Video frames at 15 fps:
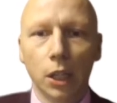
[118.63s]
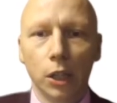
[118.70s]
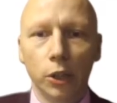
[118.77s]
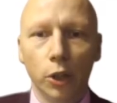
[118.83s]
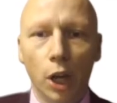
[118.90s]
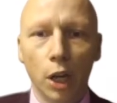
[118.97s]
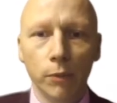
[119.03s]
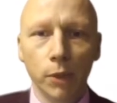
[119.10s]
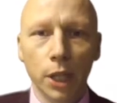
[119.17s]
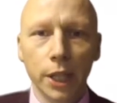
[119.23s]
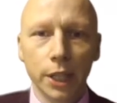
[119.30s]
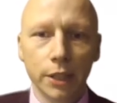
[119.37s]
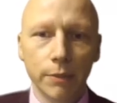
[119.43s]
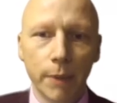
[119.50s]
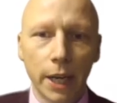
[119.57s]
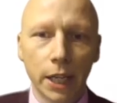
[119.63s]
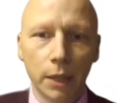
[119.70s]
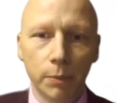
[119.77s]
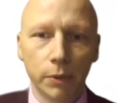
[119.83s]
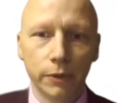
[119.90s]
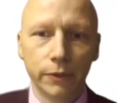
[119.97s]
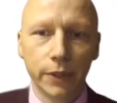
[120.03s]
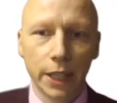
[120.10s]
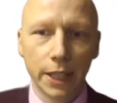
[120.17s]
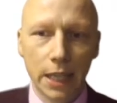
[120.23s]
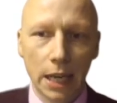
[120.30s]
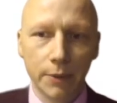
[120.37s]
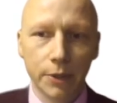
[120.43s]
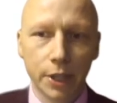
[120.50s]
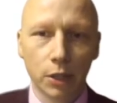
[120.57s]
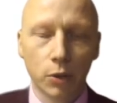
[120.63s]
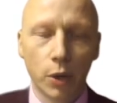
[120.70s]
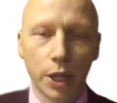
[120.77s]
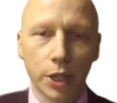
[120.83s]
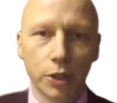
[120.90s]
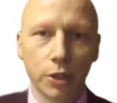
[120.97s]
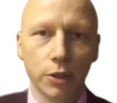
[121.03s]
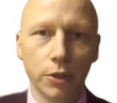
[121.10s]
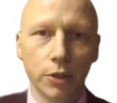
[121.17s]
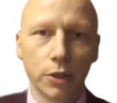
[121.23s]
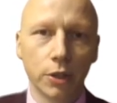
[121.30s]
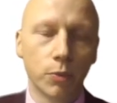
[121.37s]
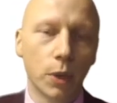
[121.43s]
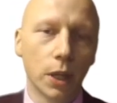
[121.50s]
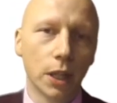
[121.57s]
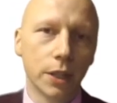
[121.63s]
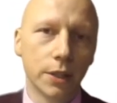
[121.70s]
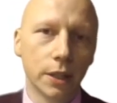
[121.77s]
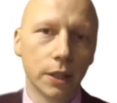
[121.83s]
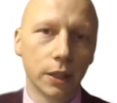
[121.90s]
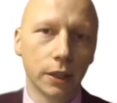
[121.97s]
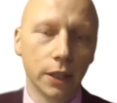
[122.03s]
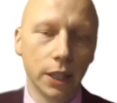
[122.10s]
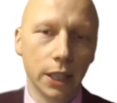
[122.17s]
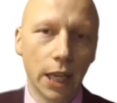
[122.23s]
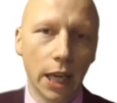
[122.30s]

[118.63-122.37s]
Your home learnings are made up of exam-style questions as well as the